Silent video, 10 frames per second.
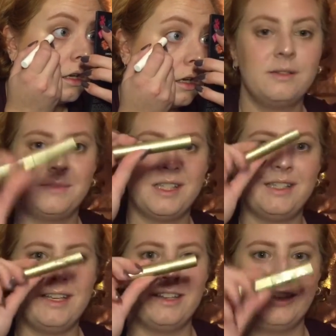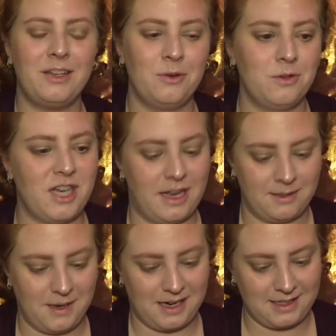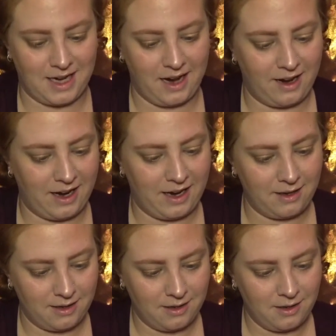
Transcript: Some Stila Huge Ass Mascara.